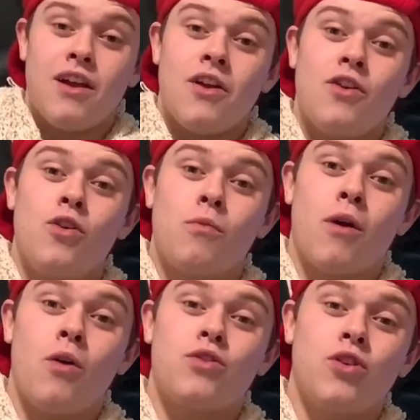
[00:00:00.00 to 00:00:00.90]

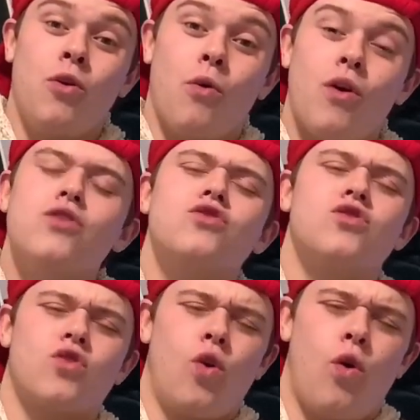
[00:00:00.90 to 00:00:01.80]
Numero two,
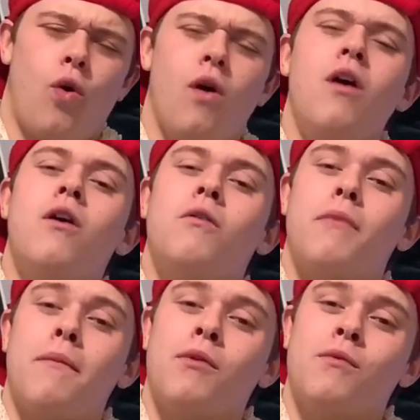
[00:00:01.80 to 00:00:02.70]
school.
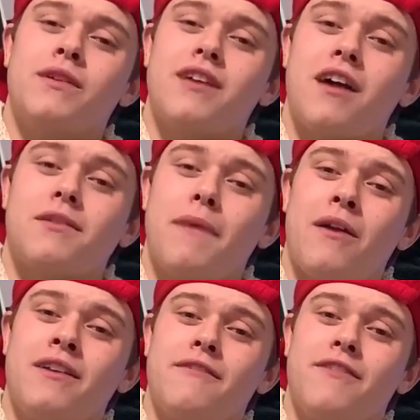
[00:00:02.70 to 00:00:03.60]
Remember when we talked
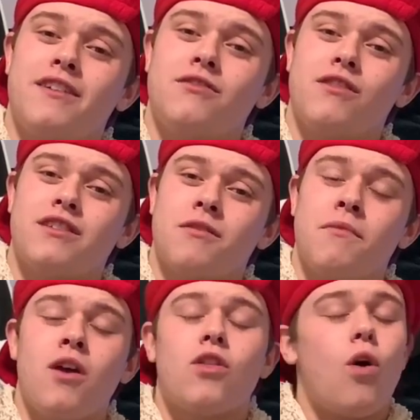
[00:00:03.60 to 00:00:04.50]
about individualism?
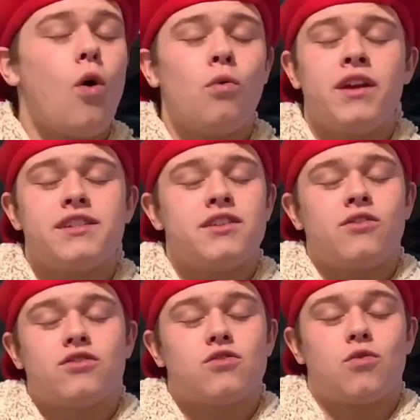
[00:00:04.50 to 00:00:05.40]
The whole reason
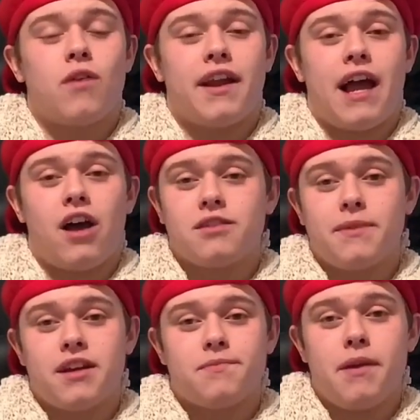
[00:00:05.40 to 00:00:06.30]
you're in school right now is
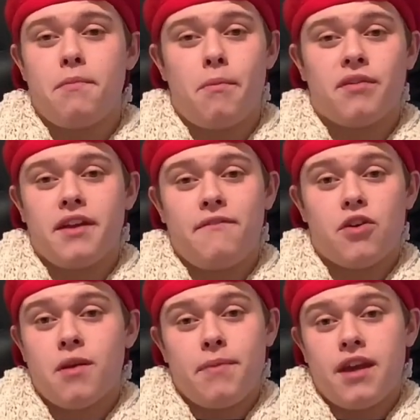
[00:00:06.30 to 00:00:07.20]
because people believe you
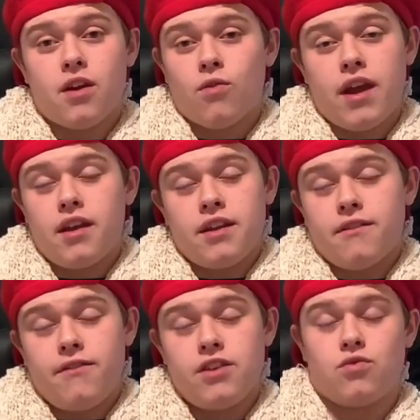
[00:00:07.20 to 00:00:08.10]
can be a great
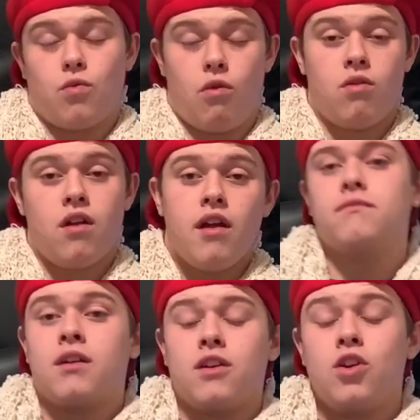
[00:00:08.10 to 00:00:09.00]
individual.
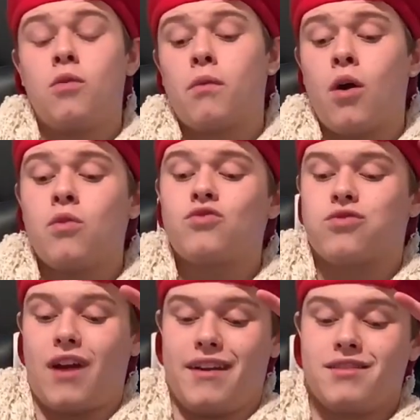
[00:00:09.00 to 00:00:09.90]
Numero
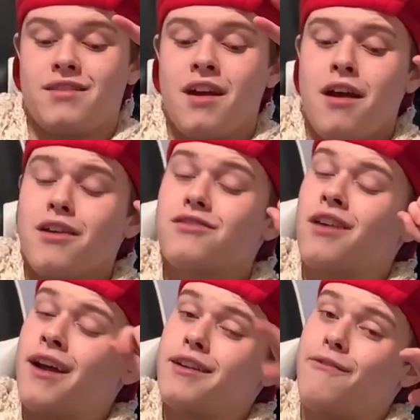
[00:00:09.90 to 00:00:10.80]
tres,
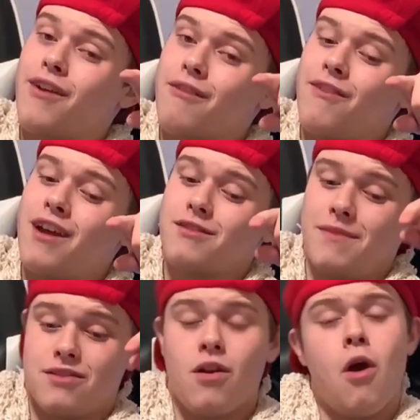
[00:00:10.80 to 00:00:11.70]
scientific
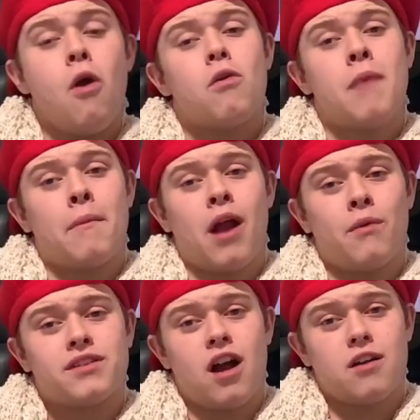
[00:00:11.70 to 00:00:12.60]
advancements. Remember how
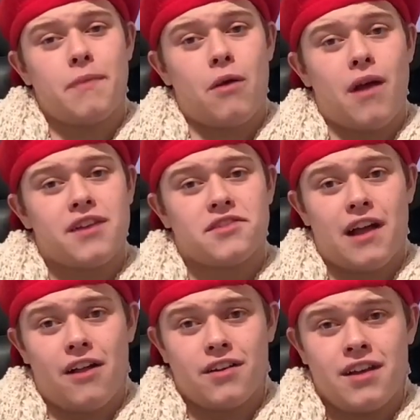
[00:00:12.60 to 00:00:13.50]
we talked about
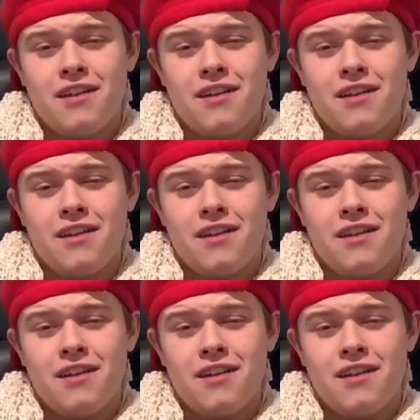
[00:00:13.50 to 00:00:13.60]
rationality?